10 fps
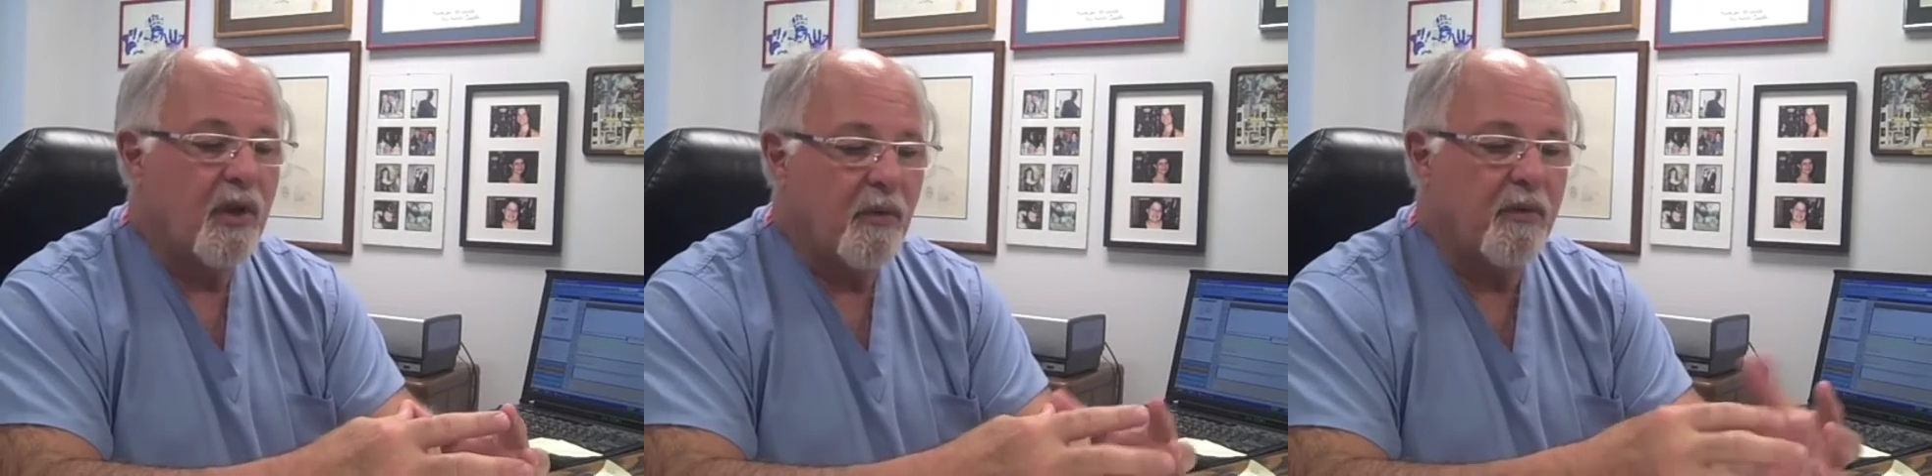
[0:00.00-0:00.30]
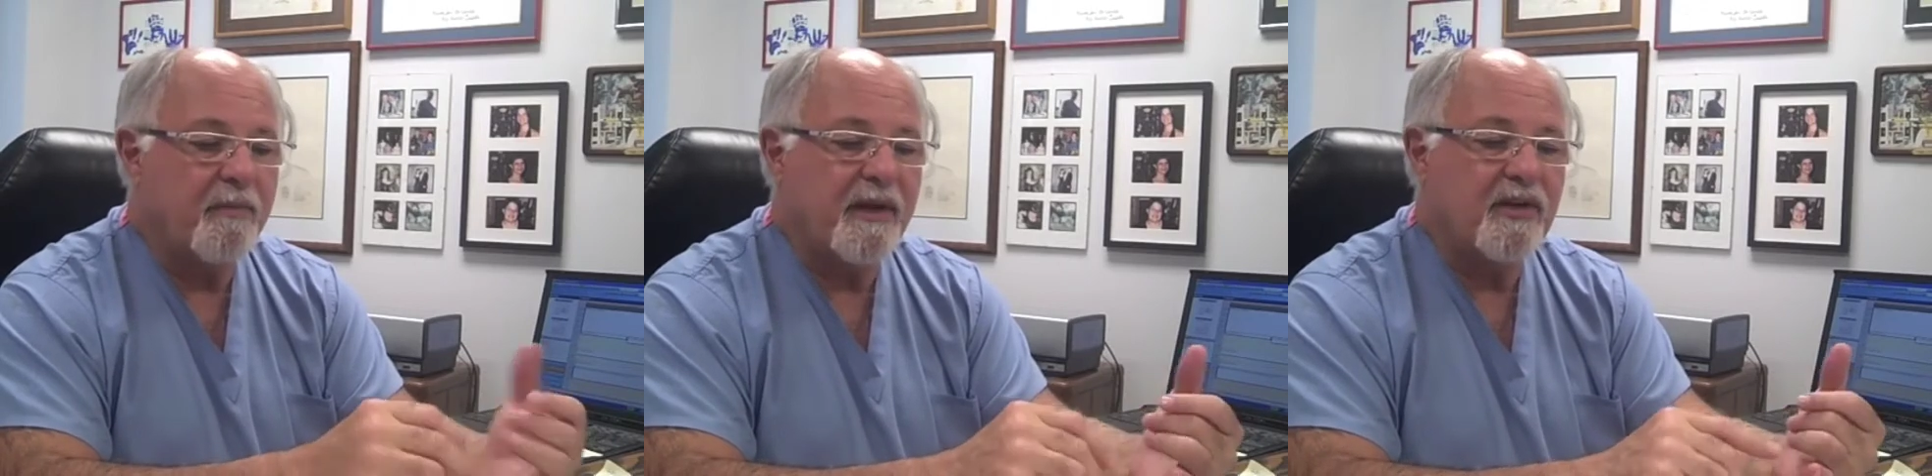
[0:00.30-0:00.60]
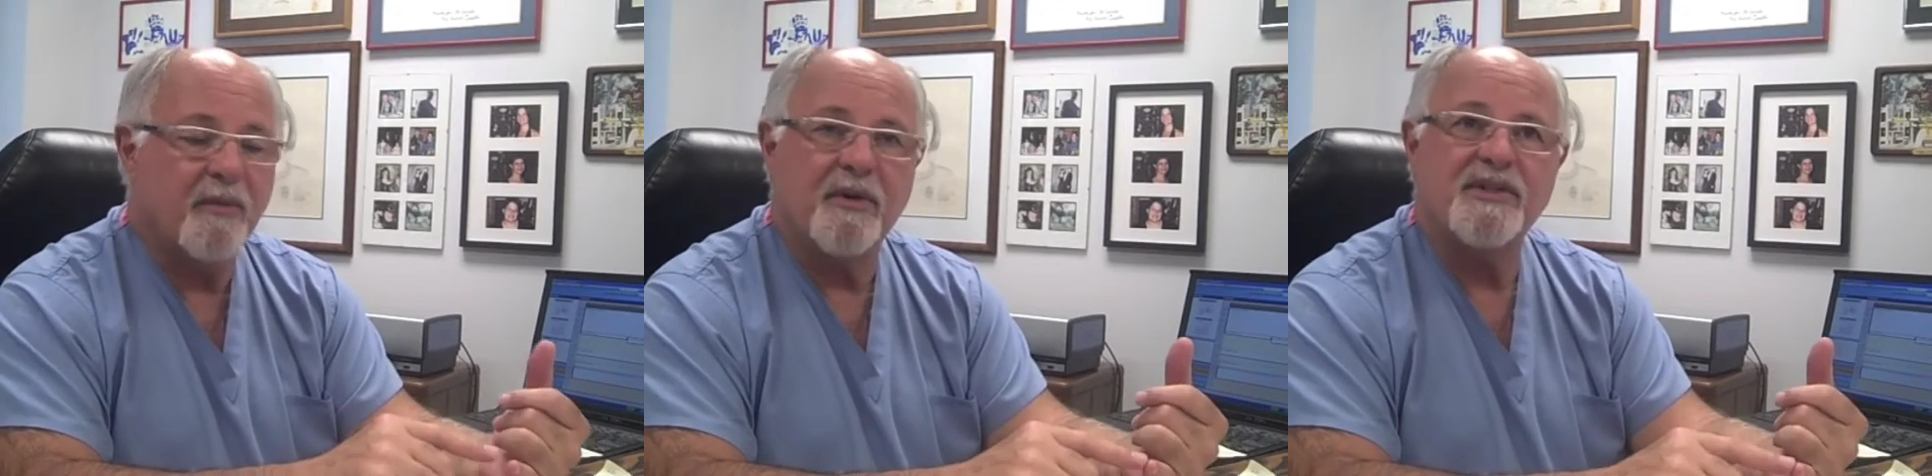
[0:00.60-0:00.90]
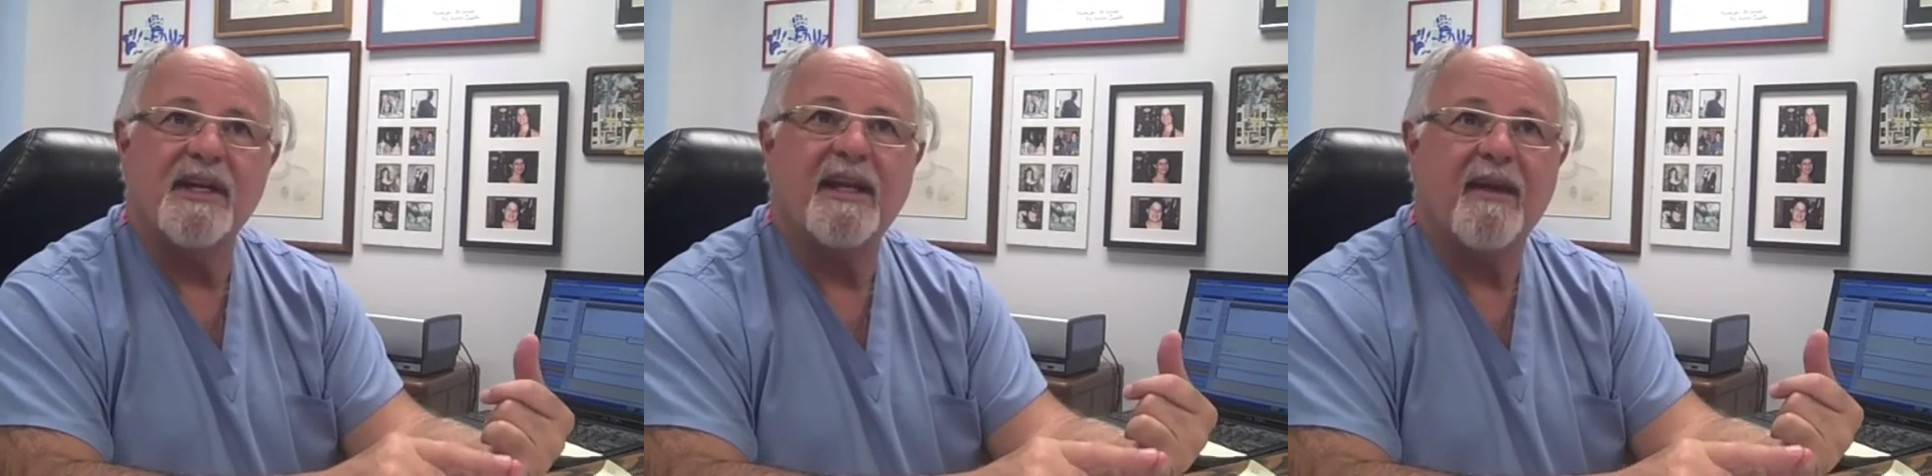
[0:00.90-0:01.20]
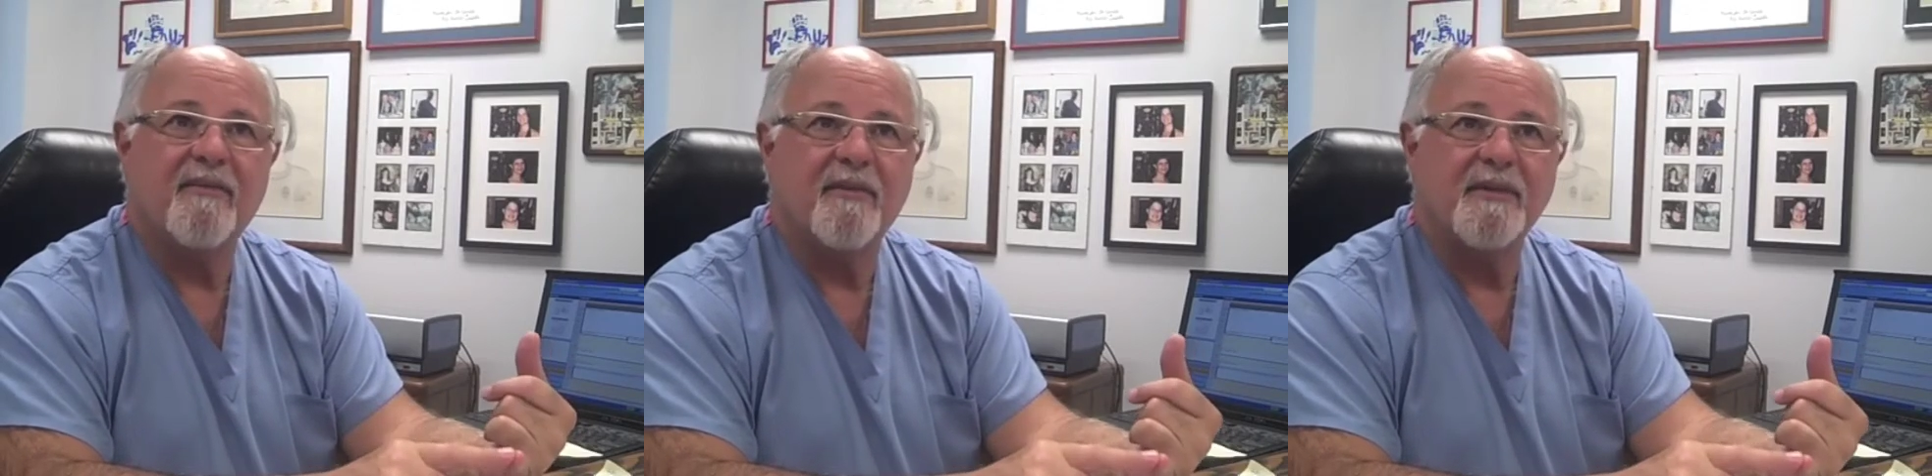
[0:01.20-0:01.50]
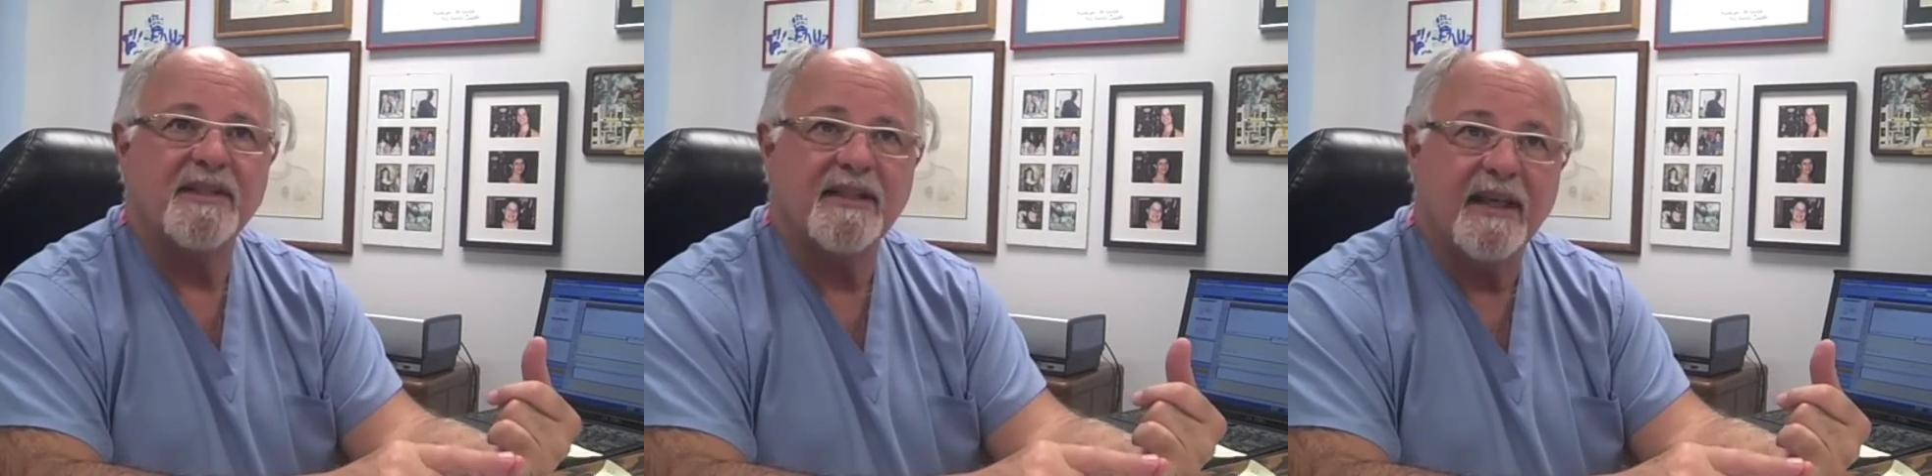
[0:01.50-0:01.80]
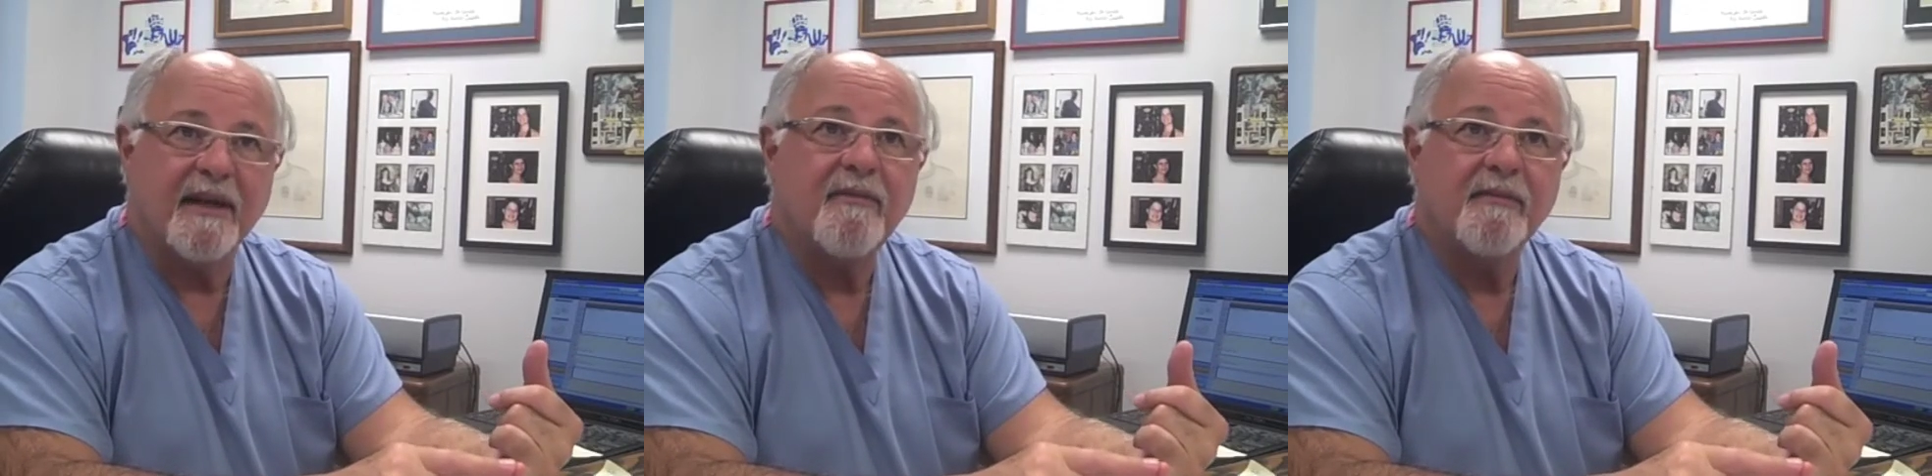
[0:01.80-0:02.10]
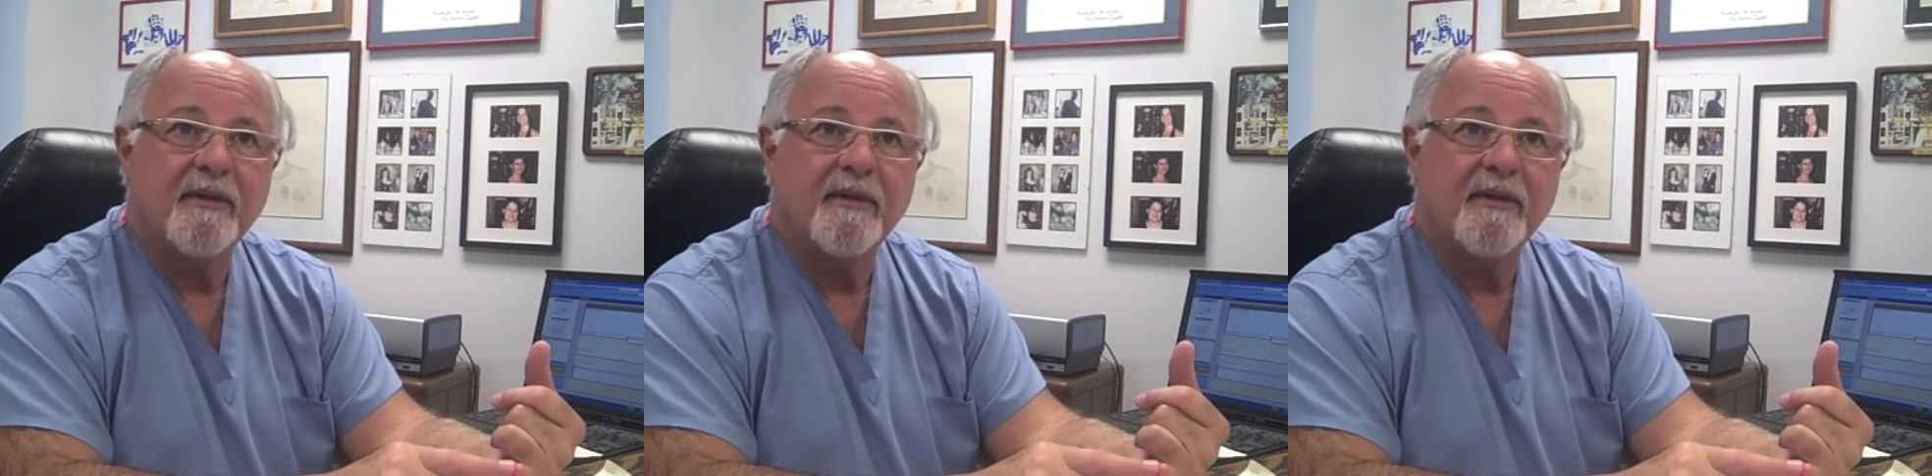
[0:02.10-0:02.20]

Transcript: would be tumors that came from the skin,